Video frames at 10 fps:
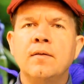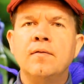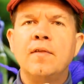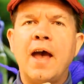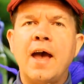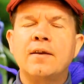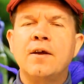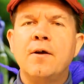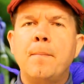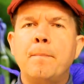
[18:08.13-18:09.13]

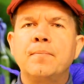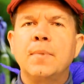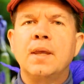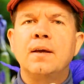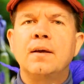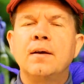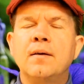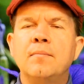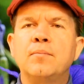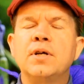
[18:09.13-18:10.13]
that
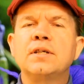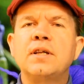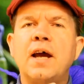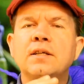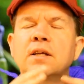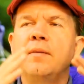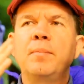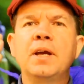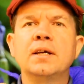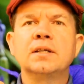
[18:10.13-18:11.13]
precisely
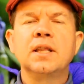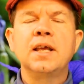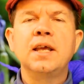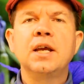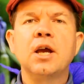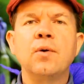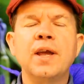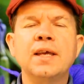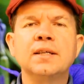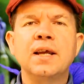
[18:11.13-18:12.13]
because the ego
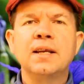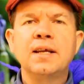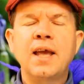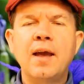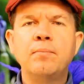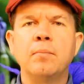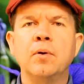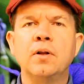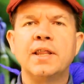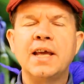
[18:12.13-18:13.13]
is
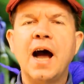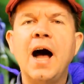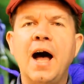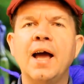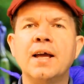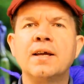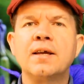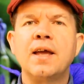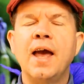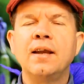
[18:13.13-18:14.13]
incapable, the I,
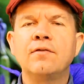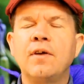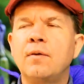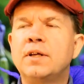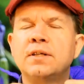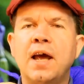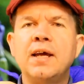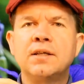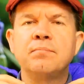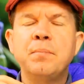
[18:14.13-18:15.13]
anything we
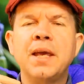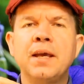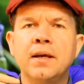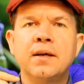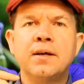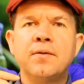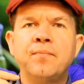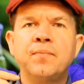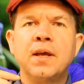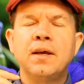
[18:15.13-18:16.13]
say is me,
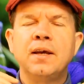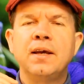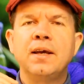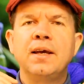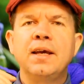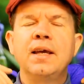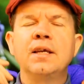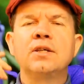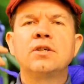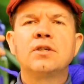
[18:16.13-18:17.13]

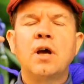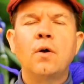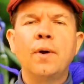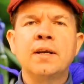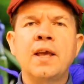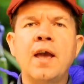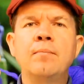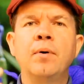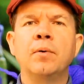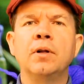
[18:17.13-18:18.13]
is so
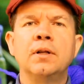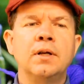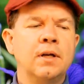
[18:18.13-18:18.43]
incapable